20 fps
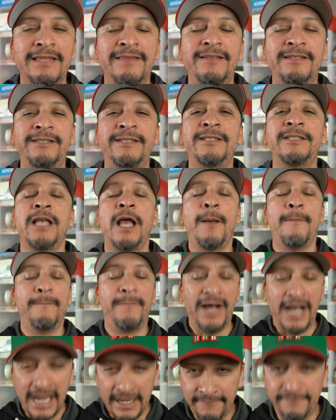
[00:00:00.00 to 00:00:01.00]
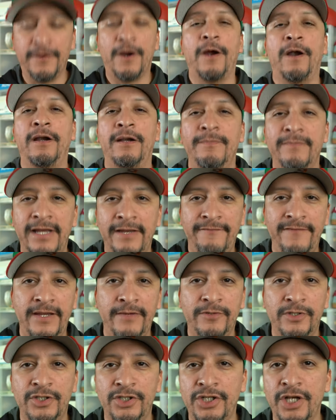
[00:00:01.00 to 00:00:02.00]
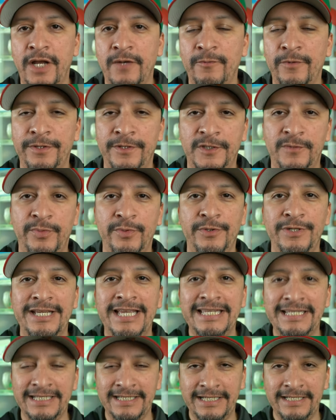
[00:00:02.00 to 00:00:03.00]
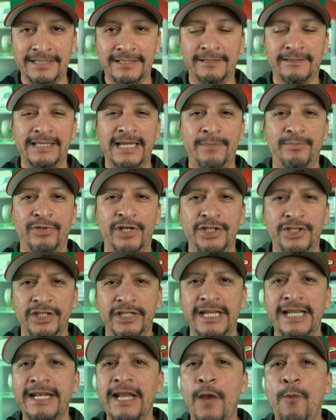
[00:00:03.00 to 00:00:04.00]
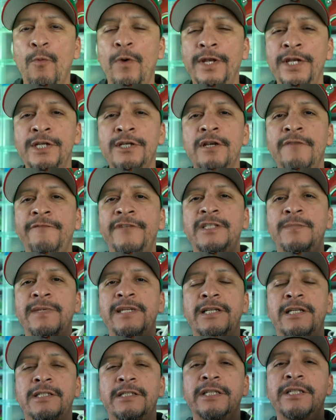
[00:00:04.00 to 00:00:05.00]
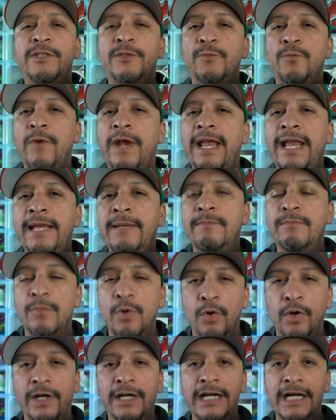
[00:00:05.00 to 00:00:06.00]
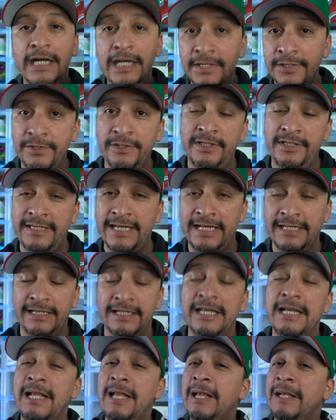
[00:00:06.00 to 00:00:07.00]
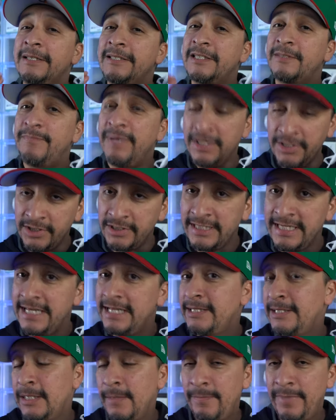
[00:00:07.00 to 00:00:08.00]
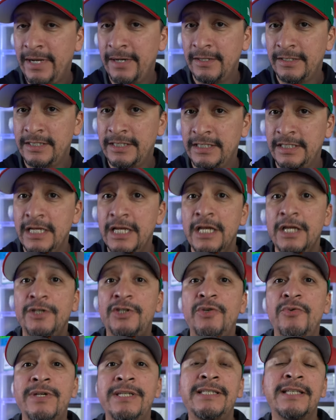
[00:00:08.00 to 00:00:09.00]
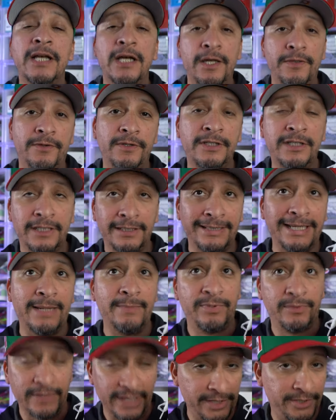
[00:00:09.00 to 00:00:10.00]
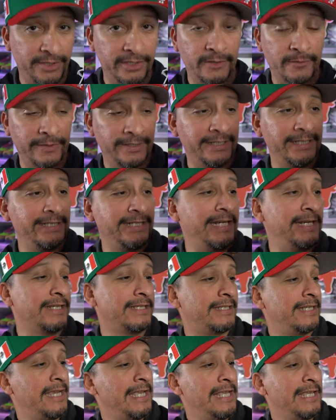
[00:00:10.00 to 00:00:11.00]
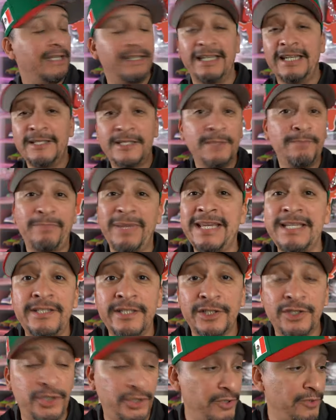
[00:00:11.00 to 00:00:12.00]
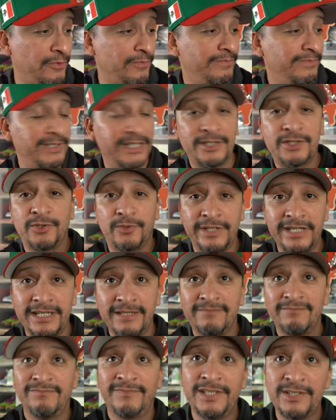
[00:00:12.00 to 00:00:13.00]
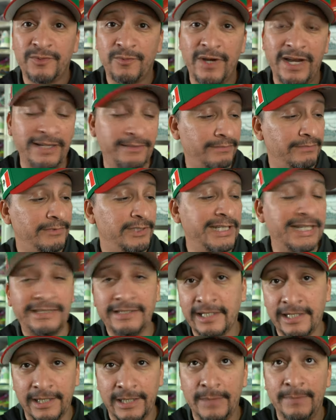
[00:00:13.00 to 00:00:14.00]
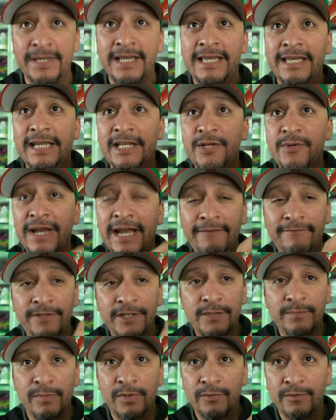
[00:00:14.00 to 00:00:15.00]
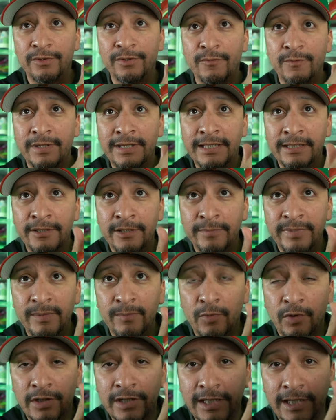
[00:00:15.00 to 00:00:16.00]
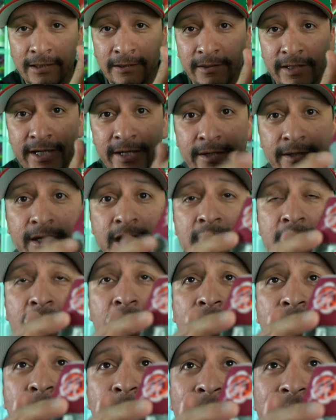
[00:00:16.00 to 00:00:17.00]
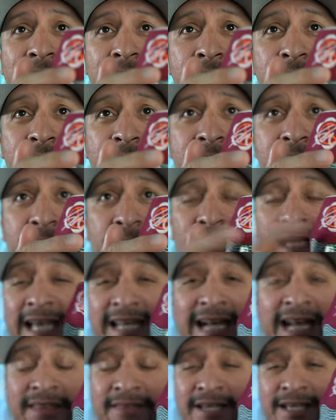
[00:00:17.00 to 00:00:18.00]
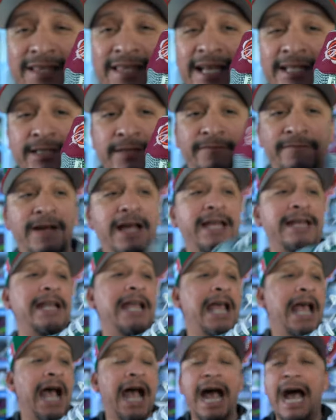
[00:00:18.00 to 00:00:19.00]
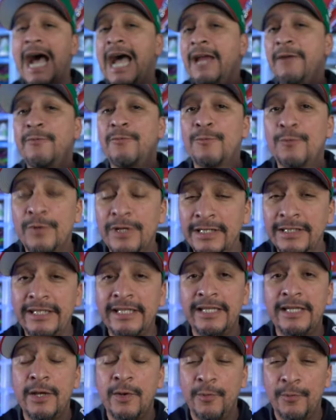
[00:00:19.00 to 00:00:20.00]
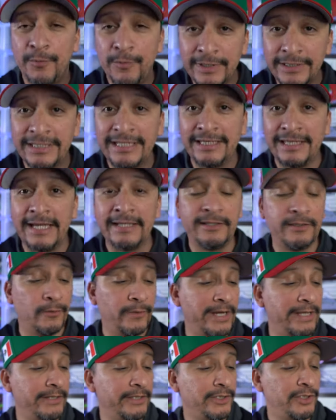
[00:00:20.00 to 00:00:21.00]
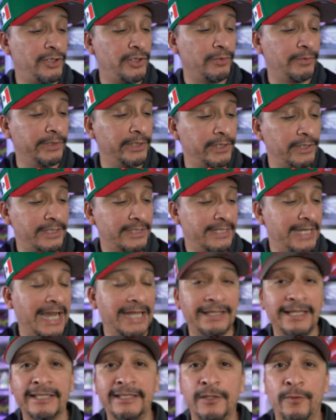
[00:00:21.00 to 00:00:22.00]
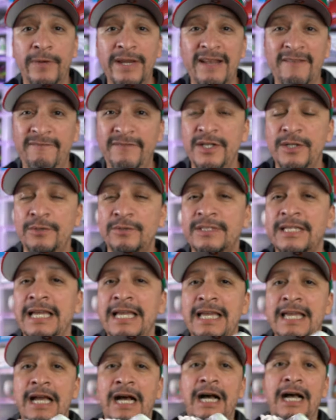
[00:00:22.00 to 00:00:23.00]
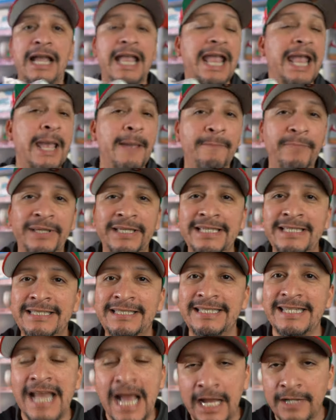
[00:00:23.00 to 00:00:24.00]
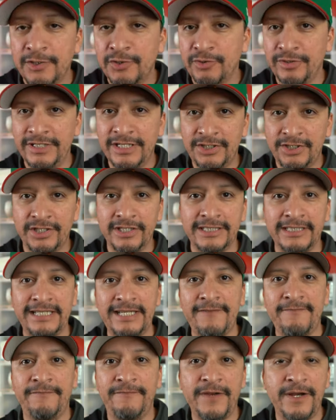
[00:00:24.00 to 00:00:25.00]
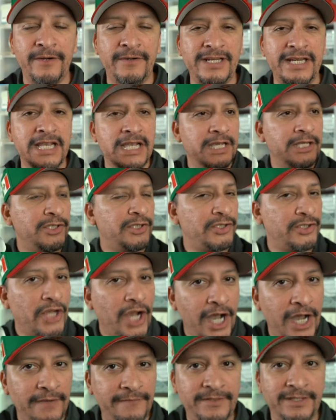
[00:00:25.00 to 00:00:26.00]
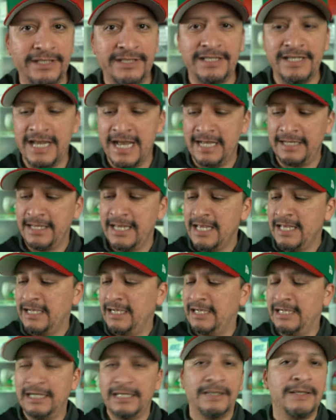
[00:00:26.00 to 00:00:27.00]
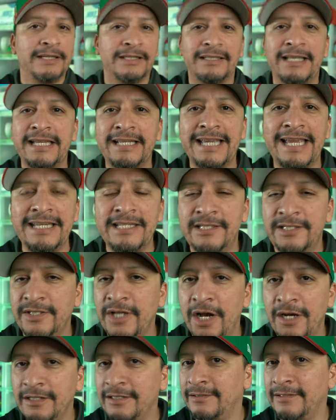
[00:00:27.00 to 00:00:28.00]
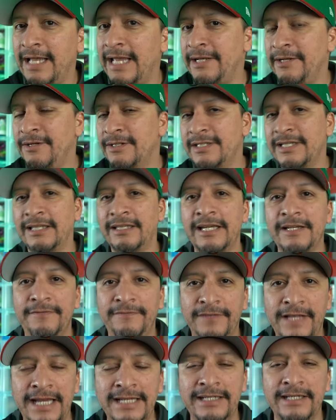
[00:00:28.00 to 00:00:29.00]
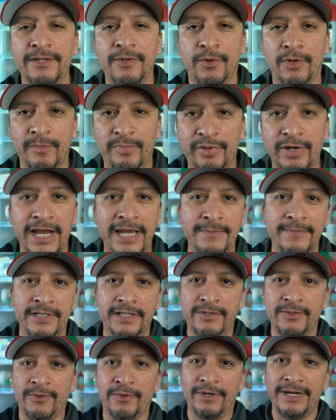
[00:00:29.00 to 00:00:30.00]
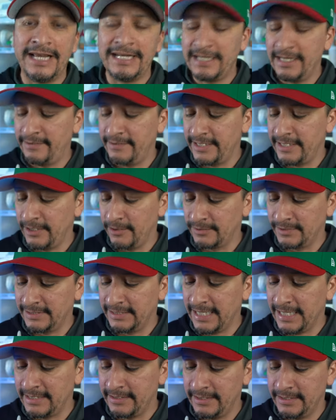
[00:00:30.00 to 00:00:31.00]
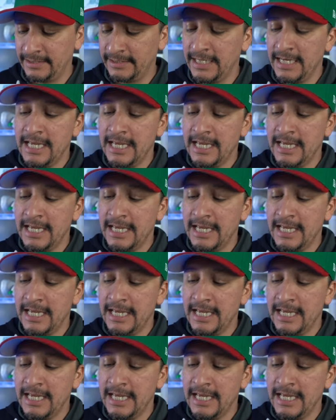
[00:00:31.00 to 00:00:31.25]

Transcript: this is by far my favorite Sean Wotherspoon and Adidas collaboration, and I wonder if it's because it's way more understated, especially in comparison to his other collaborations with Adidas. It's a basic shoe. It's green, it's white, you got the gum, and you have this maroon with a little bit more color here on the back of the heel. And I think that's fine. I really, really like the way this shoe looks. I like the way it feels. Uh, hemp is not traditionally very soft. It's not uh, like a sock liner. It's not like fly knit or prime knit or anything else like this.